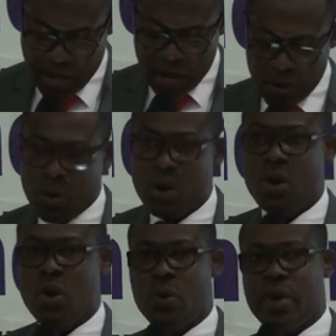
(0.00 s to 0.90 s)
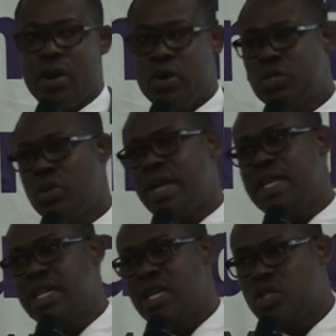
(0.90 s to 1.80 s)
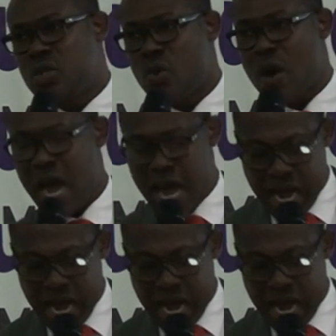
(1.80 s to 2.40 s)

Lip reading: Now, we also intend to